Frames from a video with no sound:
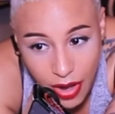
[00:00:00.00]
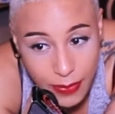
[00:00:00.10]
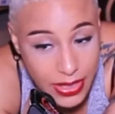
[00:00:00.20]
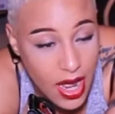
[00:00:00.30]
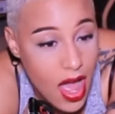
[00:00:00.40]
I
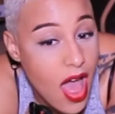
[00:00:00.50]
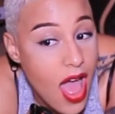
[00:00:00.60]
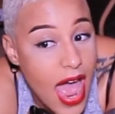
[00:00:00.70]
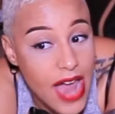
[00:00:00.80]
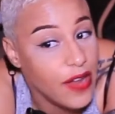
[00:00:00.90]
mean,
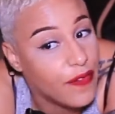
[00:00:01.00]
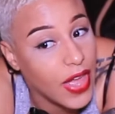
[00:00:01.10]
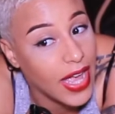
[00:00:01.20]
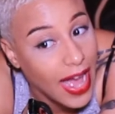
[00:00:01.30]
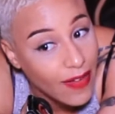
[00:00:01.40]
and if
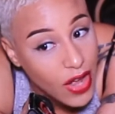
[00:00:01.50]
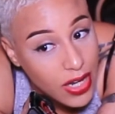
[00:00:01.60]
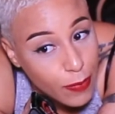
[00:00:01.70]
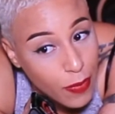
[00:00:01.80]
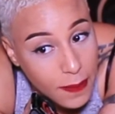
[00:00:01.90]
they have
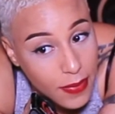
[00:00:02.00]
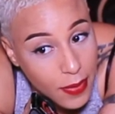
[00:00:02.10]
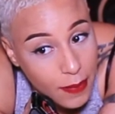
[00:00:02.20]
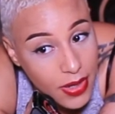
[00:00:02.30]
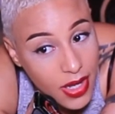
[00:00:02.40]
had a
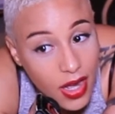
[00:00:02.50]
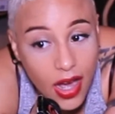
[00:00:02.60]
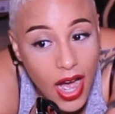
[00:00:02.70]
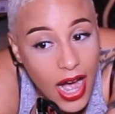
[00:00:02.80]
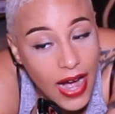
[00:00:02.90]
problem,
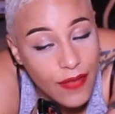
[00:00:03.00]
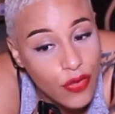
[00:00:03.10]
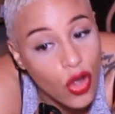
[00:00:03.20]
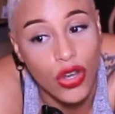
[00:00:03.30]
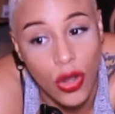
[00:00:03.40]
I've
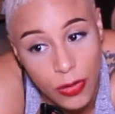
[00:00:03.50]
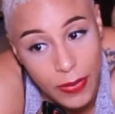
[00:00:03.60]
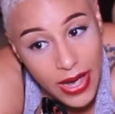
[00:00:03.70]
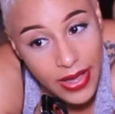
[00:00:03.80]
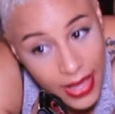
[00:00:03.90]
not known
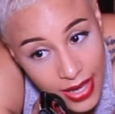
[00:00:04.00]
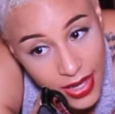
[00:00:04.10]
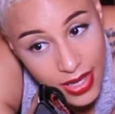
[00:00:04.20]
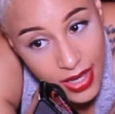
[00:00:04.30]
about it.